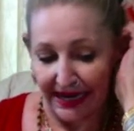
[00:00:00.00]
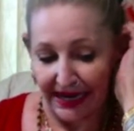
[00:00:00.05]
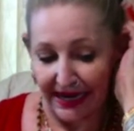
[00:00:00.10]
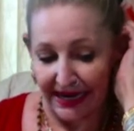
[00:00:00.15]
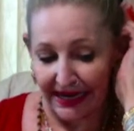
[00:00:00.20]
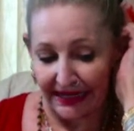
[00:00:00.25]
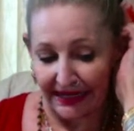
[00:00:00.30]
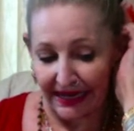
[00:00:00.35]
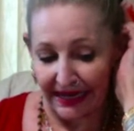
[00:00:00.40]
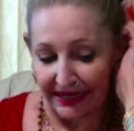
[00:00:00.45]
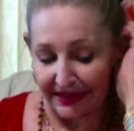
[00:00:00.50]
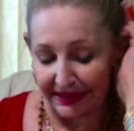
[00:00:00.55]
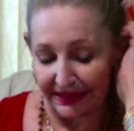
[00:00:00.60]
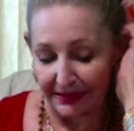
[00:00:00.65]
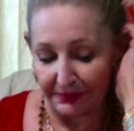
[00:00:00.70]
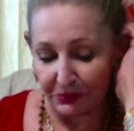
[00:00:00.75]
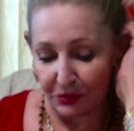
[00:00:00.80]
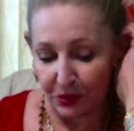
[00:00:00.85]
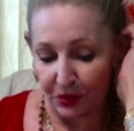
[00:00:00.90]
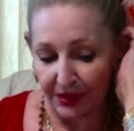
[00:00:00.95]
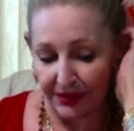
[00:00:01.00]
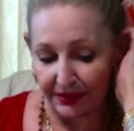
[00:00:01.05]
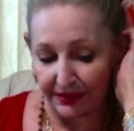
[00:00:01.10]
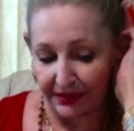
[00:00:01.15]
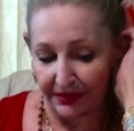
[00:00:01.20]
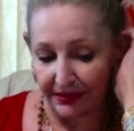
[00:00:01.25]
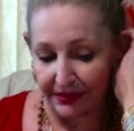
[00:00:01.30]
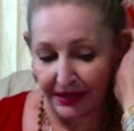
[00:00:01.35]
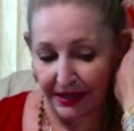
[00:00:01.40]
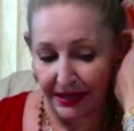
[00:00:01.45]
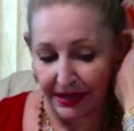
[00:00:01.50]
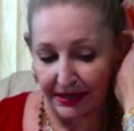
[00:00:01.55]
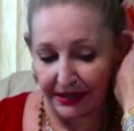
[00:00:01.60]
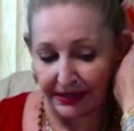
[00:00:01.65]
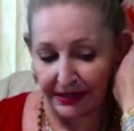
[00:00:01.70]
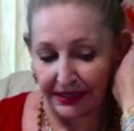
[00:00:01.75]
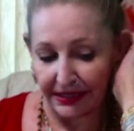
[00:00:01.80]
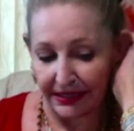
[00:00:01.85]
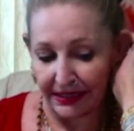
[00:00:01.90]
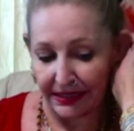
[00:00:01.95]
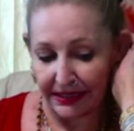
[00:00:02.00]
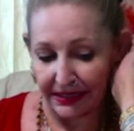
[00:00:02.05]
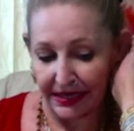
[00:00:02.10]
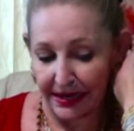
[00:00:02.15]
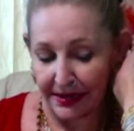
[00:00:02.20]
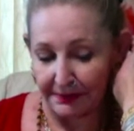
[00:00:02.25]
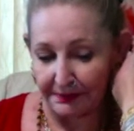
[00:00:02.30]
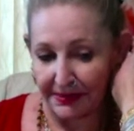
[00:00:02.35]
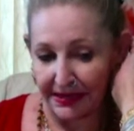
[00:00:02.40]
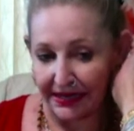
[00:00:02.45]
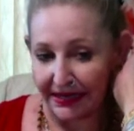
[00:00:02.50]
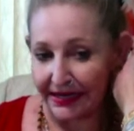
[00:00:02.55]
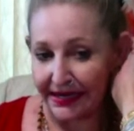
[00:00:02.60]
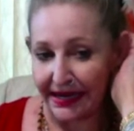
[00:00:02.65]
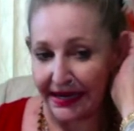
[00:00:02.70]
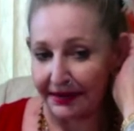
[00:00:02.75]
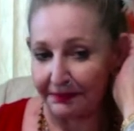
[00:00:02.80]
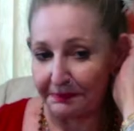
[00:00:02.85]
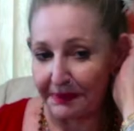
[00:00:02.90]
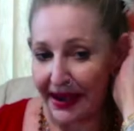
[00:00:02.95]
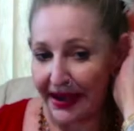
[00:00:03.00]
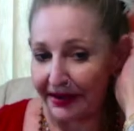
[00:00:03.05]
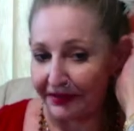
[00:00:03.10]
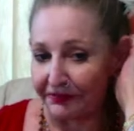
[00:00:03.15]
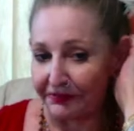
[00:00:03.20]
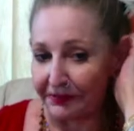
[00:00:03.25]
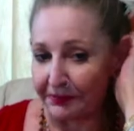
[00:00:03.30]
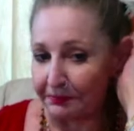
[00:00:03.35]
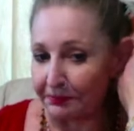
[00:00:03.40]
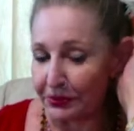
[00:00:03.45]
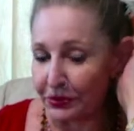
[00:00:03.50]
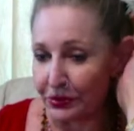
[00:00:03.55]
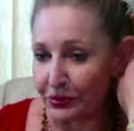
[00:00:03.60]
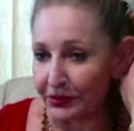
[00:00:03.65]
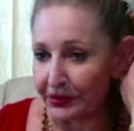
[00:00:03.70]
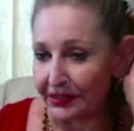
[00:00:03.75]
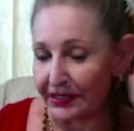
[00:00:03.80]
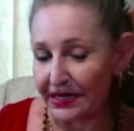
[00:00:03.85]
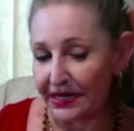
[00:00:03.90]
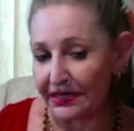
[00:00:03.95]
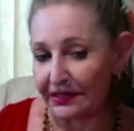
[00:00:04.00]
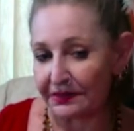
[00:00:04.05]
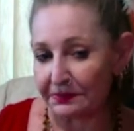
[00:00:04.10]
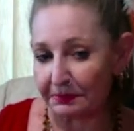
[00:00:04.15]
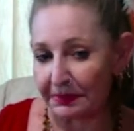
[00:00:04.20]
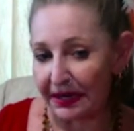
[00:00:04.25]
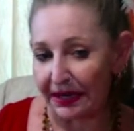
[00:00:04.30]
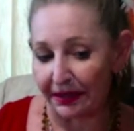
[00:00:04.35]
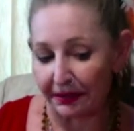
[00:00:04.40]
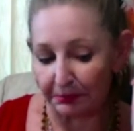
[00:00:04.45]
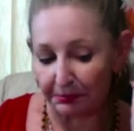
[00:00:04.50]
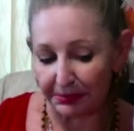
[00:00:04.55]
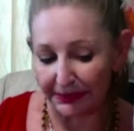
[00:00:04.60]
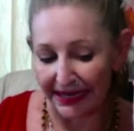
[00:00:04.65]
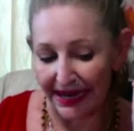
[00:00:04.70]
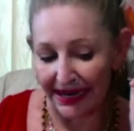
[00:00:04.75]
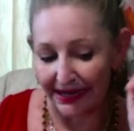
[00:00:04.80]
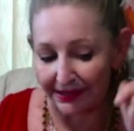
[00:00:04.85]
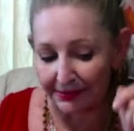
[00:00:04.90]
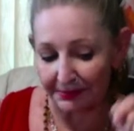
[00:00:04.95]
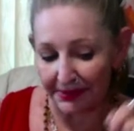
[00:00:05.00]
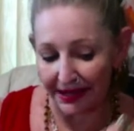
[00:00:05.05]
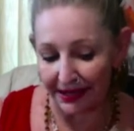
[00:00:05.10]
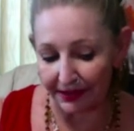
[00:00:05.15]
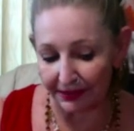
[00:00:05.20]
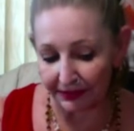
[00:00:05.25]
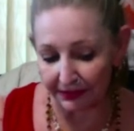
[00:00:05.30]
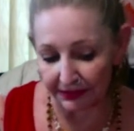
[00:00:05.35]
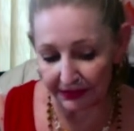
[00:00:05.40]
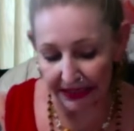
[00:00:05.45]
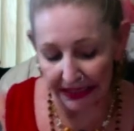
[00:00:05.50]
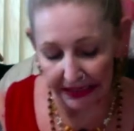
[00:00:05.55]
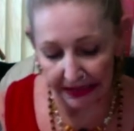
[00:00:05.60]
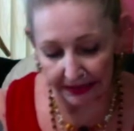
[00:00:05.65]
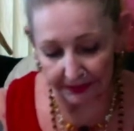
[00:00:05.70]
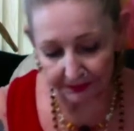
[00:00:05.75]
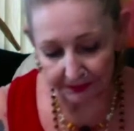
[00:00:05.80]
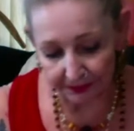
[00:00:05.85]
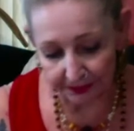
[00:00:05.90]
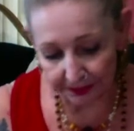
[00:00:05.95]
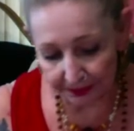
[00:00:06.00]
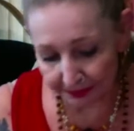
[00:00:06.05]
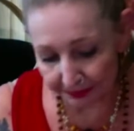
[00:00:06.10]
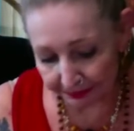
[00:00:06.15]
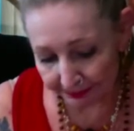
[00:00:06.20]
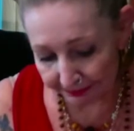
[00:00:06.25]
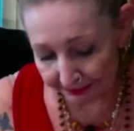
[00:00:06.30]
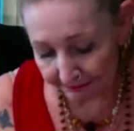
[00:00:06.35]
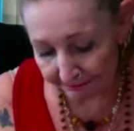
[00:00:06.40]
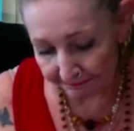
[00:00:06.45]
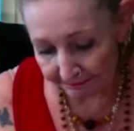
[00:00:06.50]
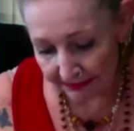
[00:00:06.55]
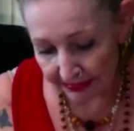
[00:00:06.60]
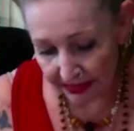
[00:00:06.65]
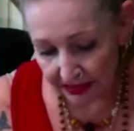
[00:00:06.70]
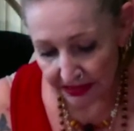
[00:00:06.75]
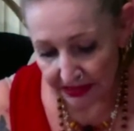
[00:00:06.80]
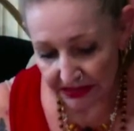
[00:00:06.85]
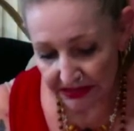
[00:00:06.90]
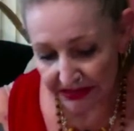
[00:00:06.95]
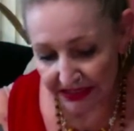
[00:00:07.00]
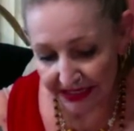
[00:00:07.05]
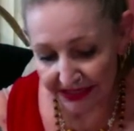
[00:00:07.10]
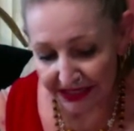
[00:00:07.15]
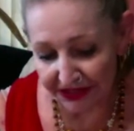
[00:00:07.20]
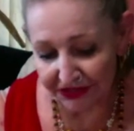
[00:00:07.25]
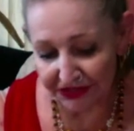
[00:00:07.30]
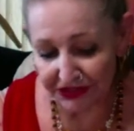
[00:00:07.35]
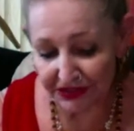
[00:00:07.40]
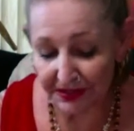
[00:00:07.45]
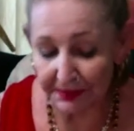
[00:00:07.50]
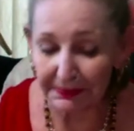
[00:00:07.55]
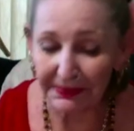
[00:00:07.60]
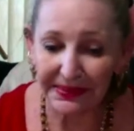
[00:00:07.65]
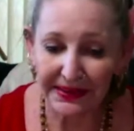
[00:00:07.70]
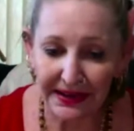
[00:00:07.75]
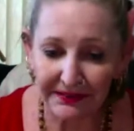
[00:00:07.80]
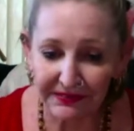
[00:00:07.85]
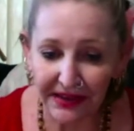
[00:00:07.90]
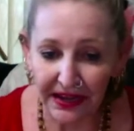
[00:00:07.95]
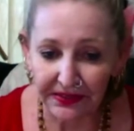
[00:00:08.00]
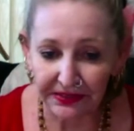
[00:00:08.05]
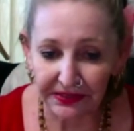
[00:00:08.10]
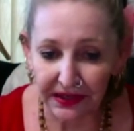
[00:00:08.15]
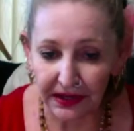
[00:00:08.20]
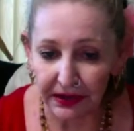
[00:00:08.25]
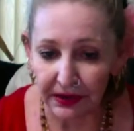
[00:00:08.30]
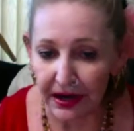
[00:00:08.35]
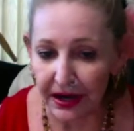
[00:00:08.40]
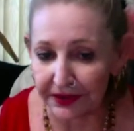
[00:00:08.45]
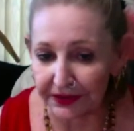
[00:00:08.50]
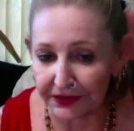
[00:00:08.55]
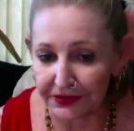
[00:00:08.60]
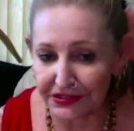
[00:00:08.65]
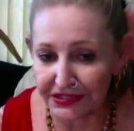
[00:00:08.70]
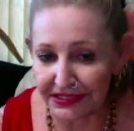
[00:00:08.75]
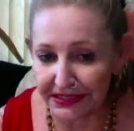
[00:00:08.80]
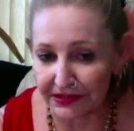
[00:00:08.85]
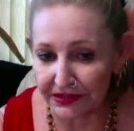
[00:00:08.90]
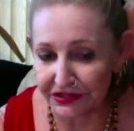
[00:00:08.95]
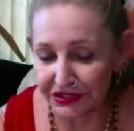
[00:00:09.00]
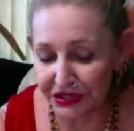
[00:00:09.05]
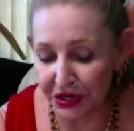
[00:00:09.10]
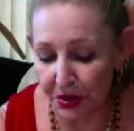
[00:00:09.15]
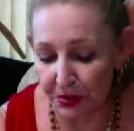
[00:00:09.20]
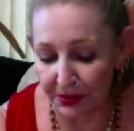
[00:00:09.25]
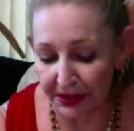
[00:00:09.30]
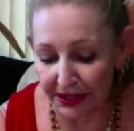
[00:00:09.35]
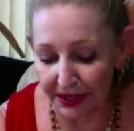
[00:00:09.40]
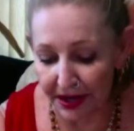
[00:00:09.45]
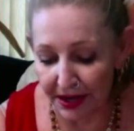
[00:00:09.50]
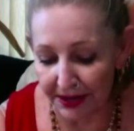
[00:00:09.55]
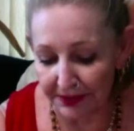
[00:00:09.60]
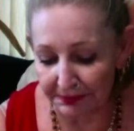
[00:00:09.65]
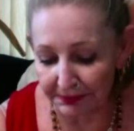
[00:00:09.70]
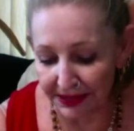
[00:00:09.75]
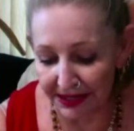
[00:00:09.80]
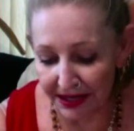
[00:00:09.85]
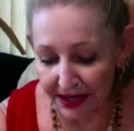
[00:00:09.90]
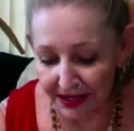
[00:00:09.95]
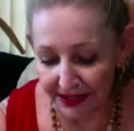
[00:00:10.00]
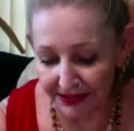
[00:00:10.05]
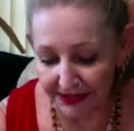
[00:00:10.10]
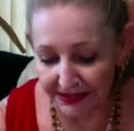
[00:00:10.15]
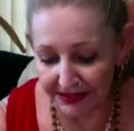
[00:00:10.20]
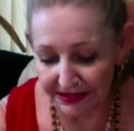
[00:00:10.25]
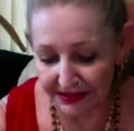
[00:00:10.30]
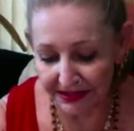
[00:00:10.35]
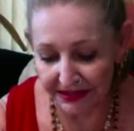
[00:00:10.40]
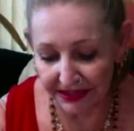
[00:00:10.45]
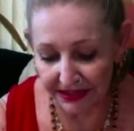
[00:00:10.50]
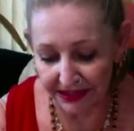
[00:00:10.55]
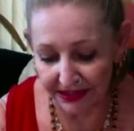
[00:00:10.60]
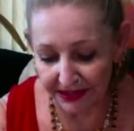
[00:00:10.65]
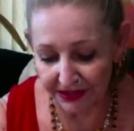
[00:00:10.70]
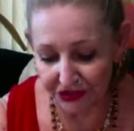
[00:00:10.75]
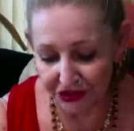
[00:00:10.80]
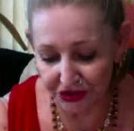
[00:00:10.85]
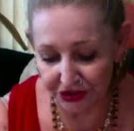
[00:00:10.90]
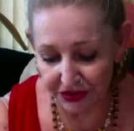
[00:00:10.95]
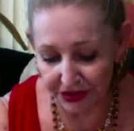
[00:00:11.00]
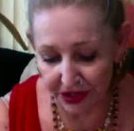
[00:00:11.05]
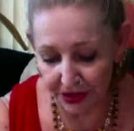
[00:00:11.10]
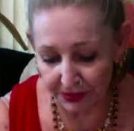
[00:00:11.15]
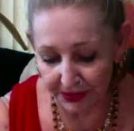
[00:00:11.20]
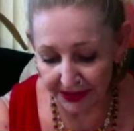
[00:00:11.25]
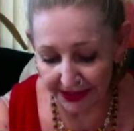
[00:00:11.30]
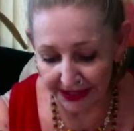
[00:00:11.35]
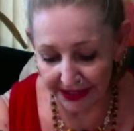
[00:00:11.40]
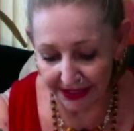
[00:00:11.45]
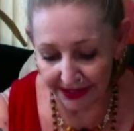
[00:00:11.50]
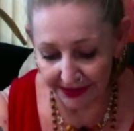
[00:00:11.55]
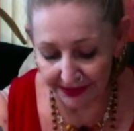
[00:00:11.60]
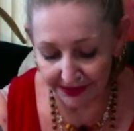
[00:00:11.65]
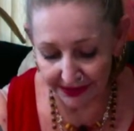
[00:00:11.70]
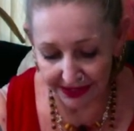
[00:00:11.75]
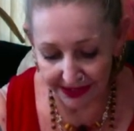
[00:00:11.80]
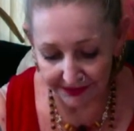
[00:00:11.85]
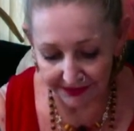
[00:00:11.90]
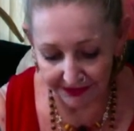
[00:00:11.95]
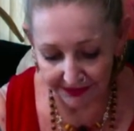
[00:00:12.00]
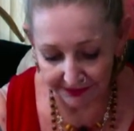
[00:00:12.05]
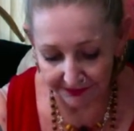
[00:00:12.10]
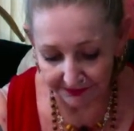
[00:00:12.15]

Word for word: And I think more than uh, getting a big kickback from Putin, he's being blackmailed. Uh, he's got other stuff, but they've got their other deals going on behind the scenes. You know, again, they've